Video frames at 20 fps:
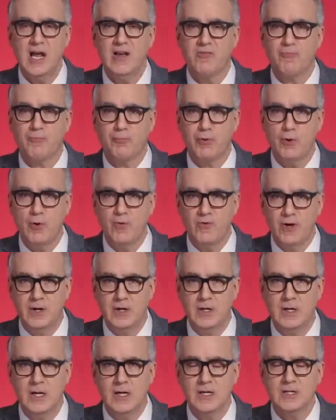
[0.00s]
If
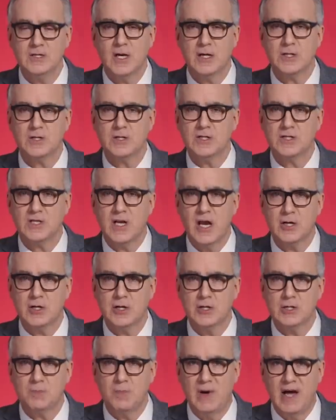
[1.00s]
proven, such
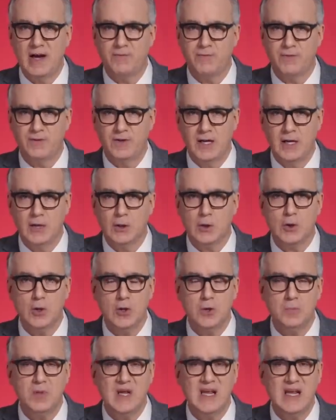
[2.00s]
discussions by Flynn
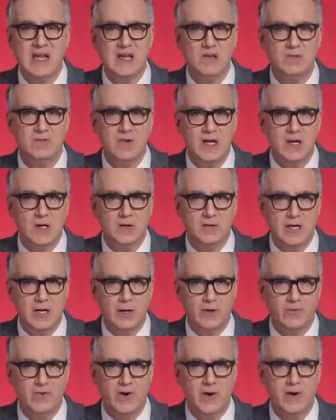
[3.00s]
could be illegal
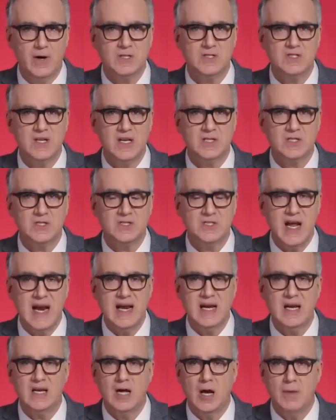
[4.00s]
interference in
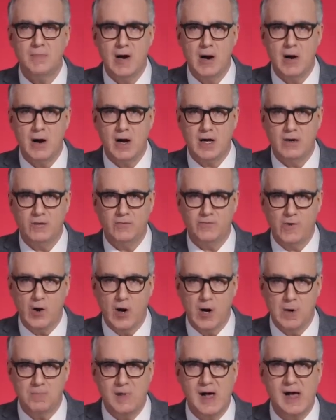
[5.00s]
stated American
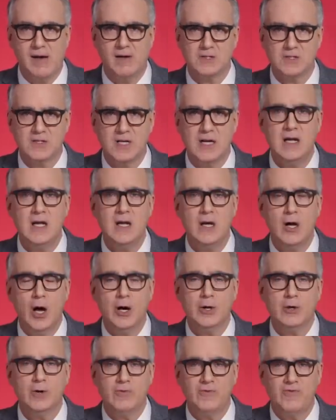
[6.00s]
foreign policy
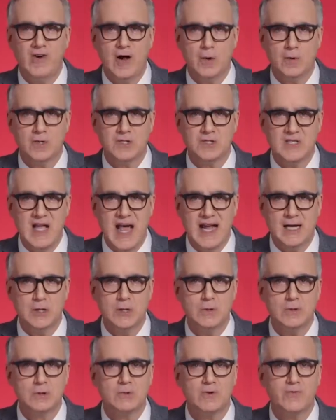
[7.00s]
under federal
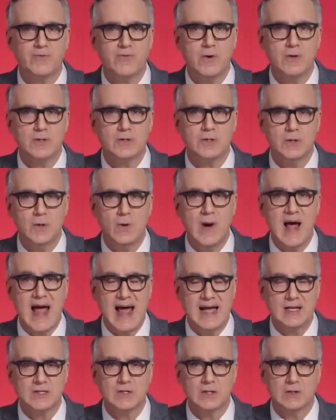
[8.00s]
statutes referred to
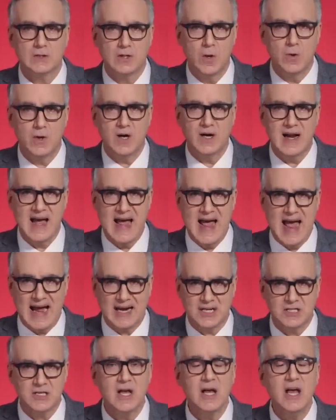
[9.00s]
as the Logan
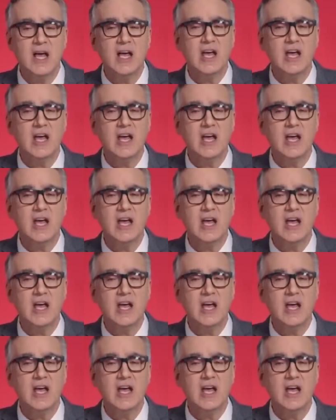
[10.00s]
Act.